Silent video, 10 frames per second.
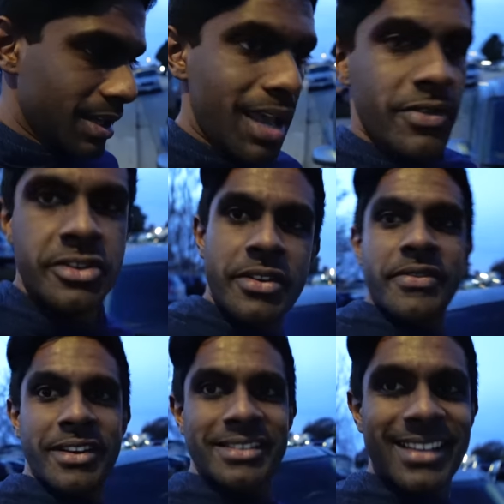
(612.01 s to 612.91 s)
Haven't
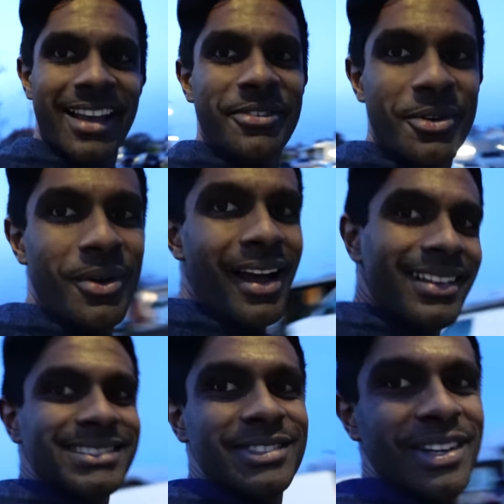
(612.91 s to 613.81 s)
driven this guy for a while
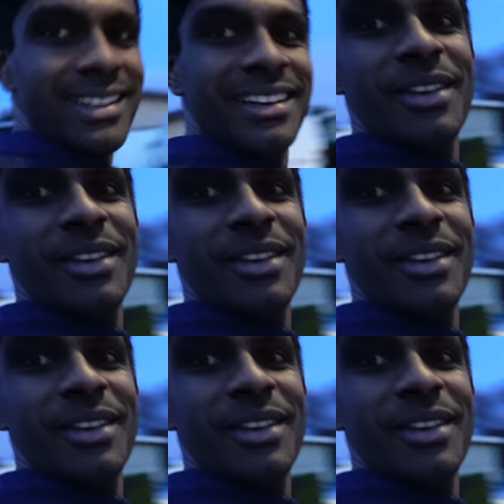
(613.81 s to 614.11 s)
since we got the